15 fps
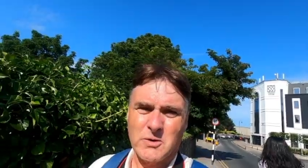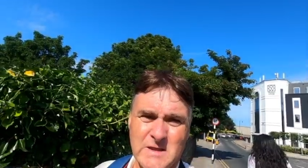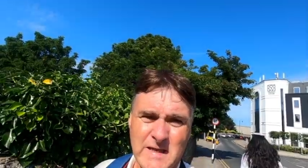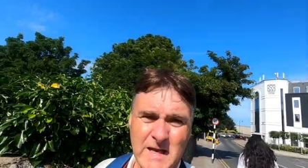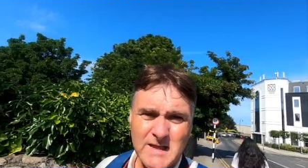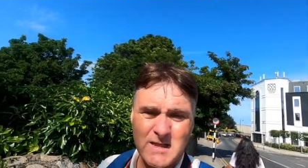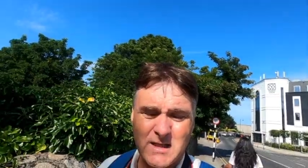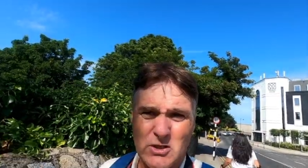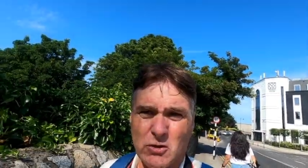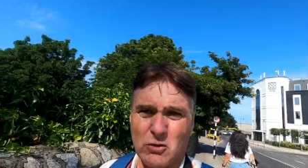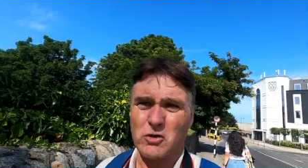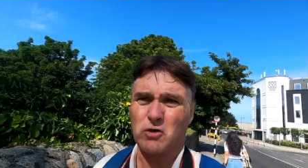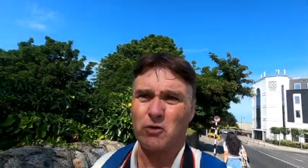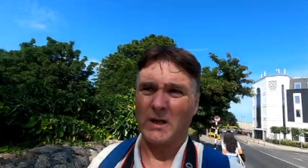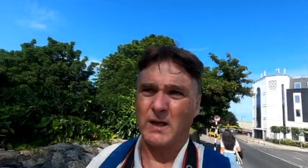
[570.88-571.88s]
was a dental
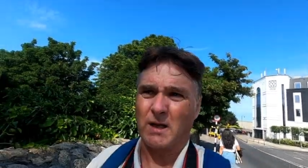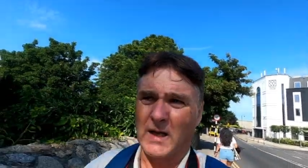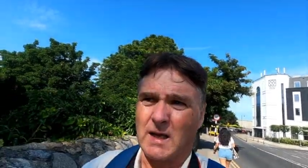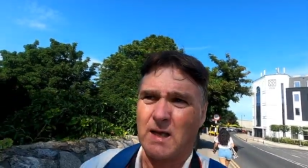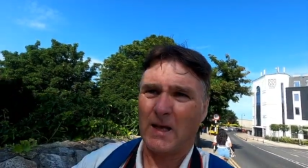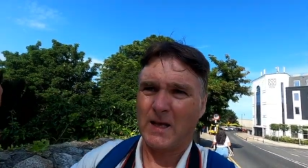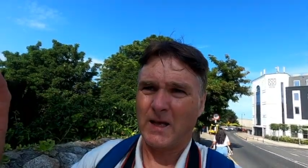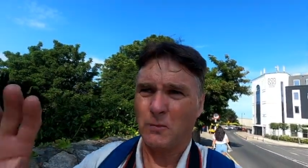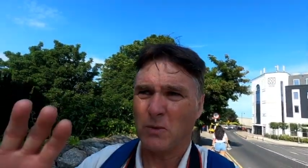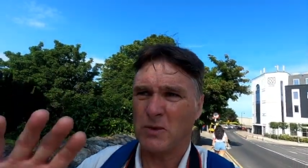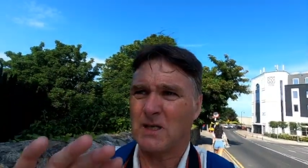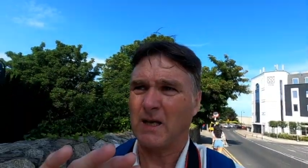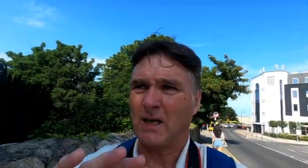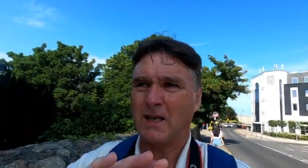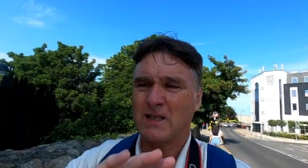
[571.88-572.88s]
surgery, it
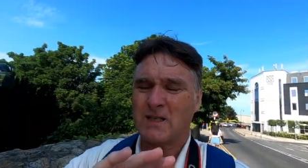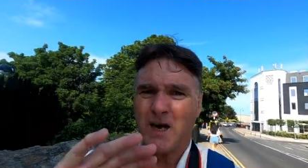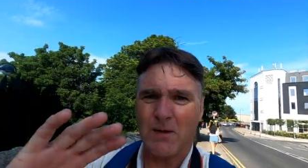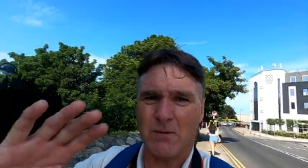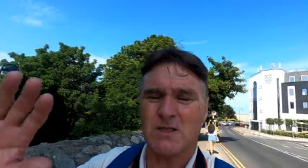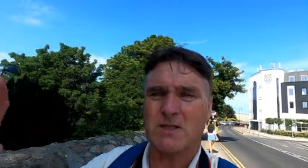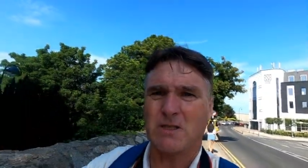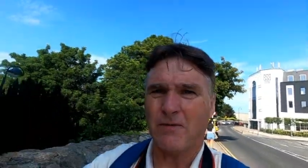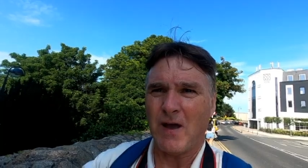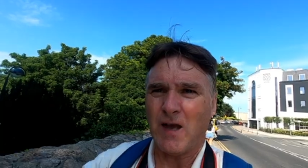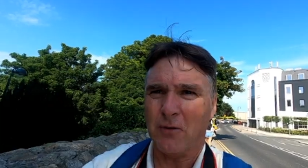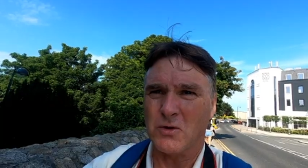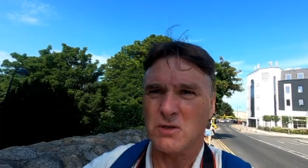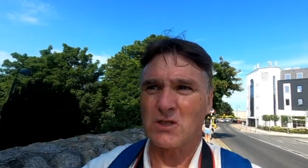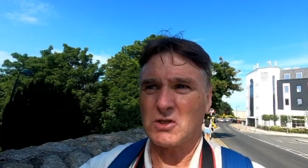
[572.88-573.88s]
was in a terrace of
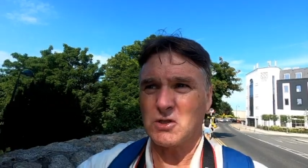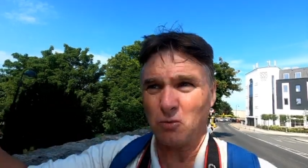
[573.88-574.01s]
houses,